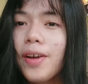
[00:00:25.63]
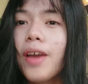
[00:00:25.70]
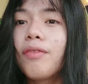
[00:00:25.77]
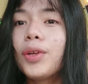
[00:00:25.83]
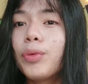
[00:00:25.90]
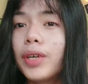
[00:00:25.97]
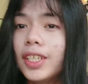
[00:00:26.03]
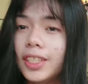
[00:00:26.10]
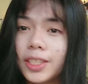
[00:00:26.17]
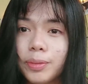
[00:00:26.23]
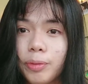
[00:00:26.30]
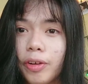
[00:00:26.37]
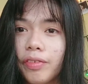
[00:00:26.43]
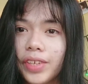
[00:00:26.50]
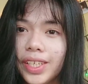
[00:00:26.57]
everyone, it's
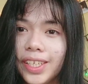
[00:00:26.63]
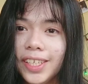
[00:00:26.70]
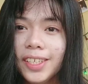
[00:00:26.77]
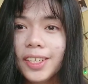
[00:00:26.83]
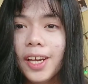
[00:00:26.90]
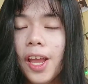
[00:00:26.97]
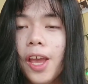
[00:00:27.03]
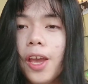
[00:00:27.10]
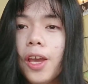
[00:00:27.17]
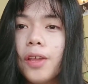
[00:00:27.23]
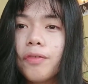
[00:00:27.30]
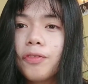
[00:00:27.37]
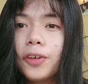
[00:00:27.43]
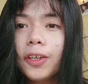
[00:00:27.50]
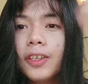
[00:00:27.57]
Mervin here,
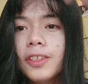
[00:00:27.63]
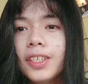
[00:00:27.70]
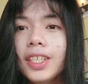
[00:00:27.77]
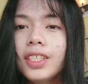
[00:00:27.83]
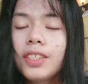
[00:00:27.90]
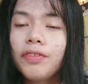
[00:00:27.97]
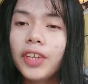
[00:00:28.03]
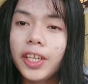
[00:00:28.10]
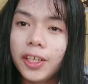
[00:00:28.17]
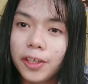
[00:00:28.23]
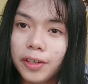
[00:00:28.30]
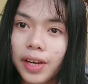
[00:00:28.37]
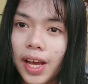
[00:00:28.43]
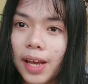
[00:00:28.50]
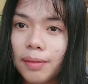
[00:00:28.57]
and for today's
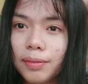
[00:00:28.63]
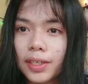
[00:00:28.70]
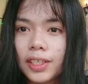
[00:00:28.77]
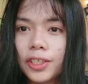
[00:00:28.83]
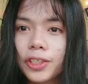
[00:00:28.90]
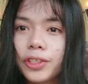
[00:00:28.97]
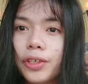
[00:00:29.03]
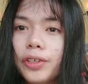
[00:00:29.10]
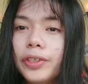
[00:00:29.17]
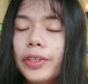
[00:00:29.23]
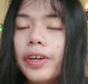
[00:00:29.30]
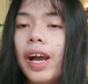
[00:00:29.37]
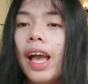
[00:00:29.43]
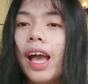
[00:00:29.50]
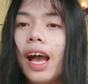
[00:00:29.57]
video, I'm gonna show
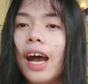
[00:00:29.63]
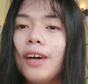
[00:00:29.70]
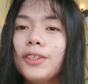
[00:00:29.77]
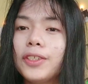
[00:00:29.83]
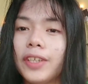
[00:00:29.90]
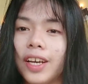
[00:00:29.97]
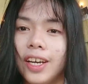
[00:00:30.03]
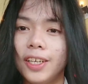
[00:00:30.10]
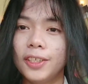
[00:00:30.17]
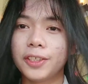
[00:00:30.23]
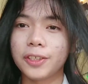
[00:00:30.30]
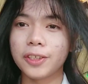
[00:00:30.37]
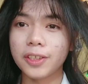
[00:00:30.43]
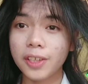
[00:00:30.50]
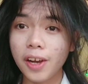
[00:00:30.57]
you how to hide
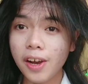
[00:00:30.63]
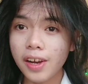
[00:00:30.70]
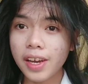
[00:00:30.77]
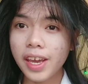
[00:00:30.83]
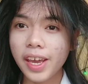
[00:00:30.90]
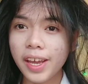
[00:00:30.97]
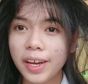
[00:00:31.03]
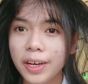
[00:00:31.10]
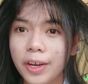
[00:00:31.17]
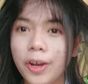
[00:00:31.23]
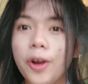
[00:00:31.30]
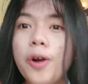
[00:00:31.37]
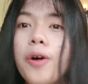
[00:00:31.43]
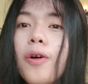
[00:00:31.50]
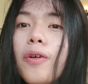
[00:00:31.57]
your long
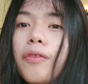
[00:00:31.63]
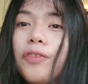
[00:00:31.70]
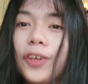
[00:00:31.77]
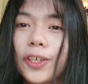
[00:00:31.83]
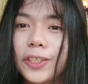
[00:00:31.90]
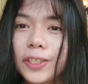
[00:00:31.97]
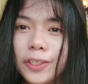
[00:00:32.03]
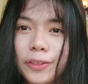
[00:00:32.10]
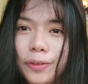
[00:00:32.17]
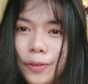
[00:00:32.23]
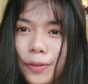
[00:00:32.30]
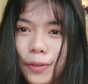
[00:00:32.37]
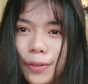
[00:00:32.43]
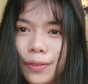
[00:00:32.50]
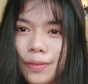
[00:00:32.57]
hair for
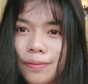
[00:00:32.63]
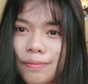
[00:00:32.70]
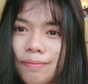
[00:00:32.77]
school.